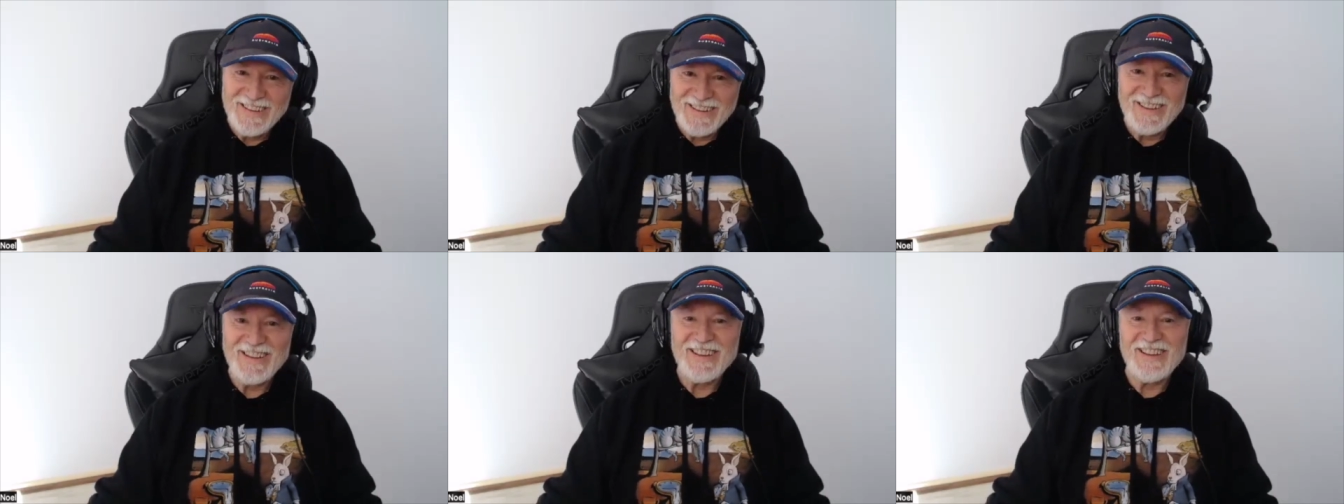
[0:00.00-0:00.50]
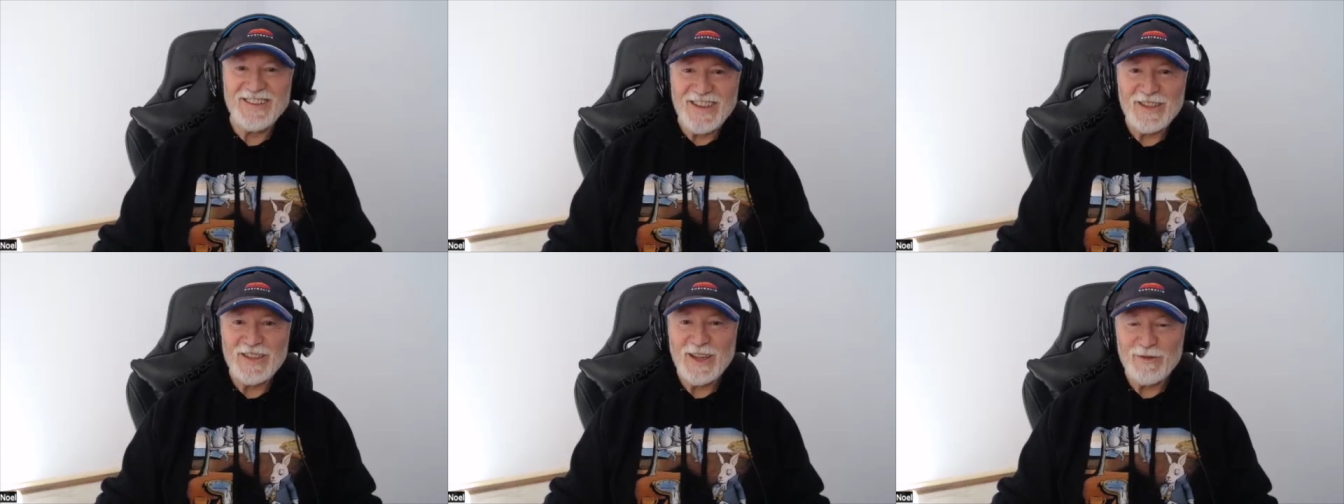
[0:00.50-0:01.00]
yeah
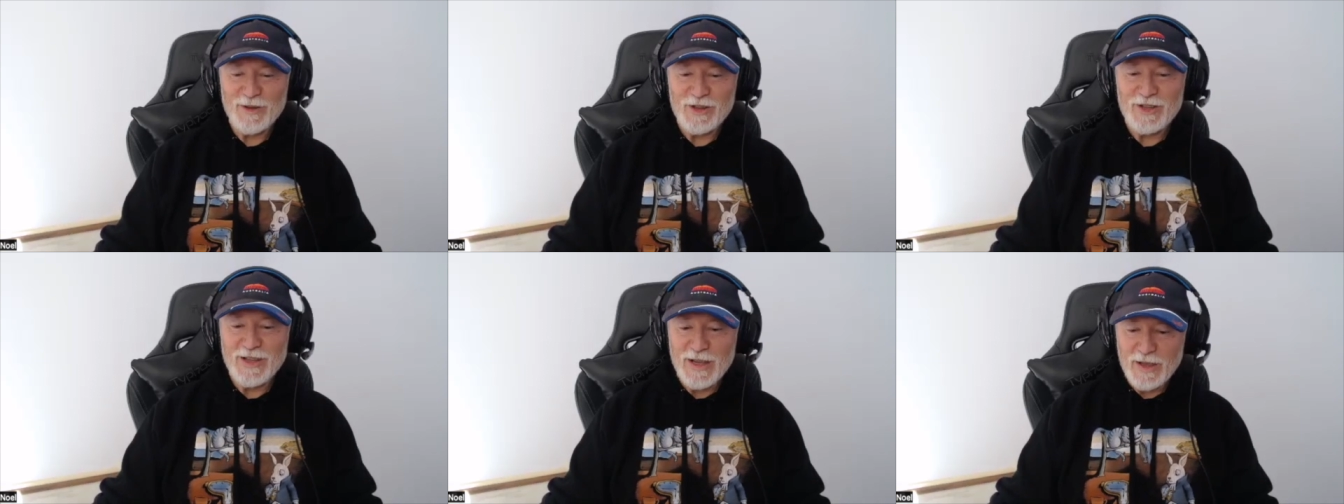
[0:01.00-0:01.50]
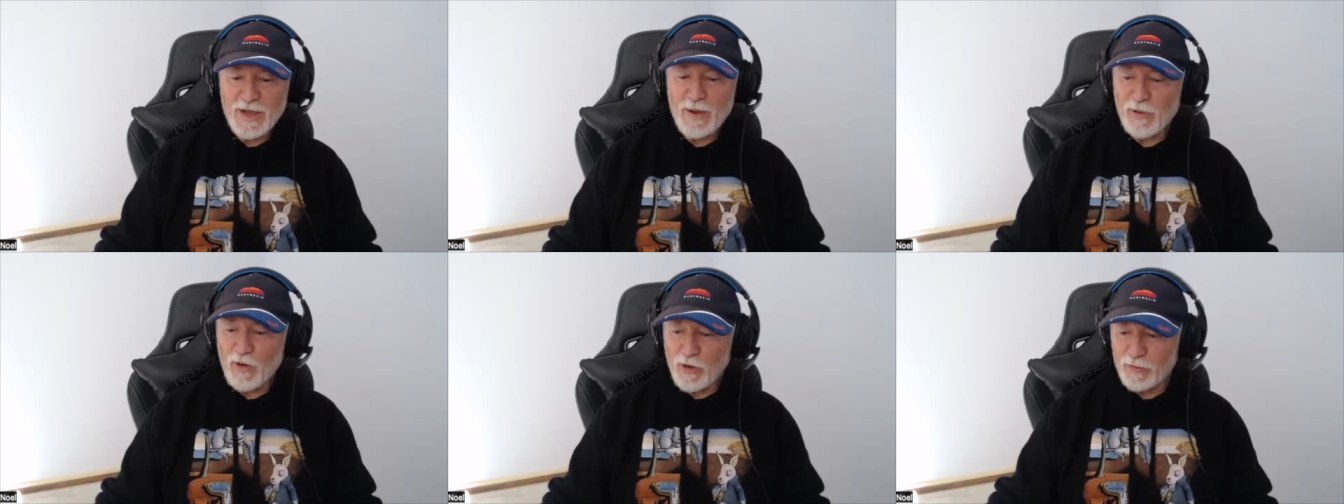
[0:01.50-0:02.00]
that that was the the
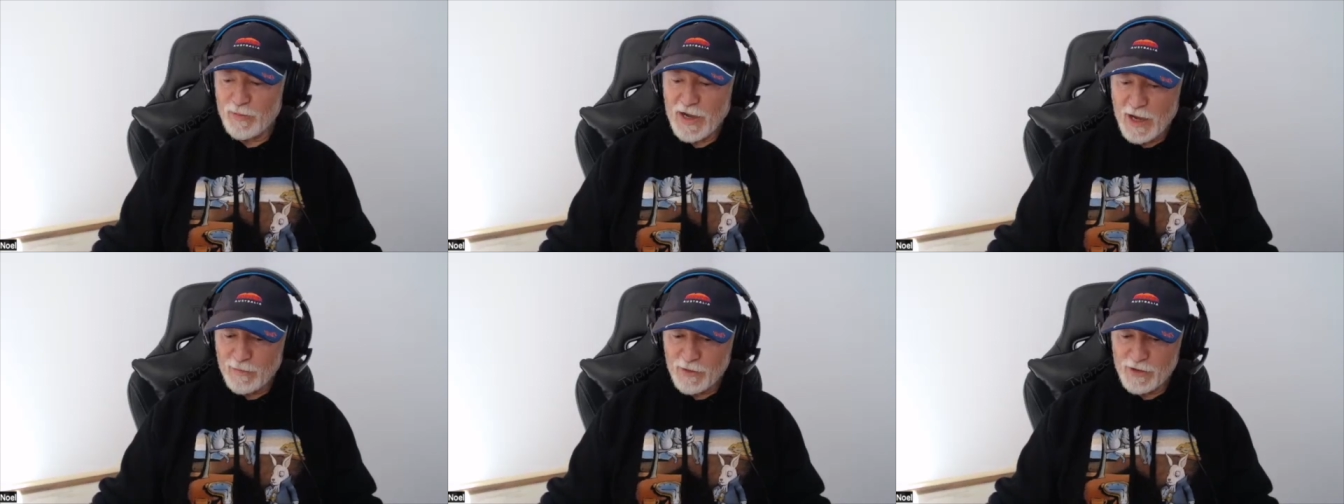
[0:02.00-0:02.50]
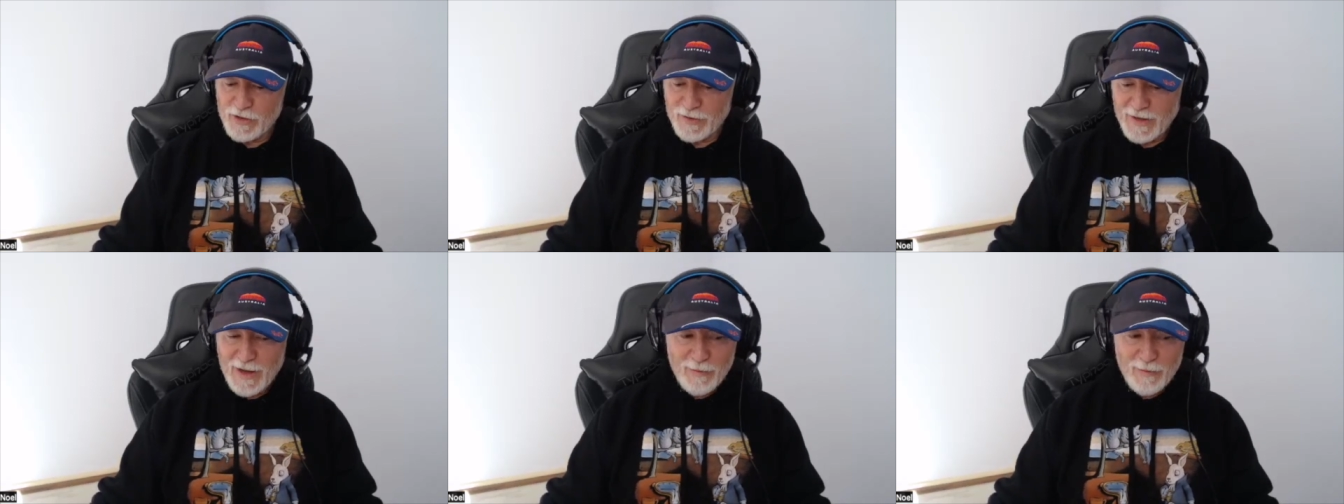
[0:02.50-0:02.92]
important part was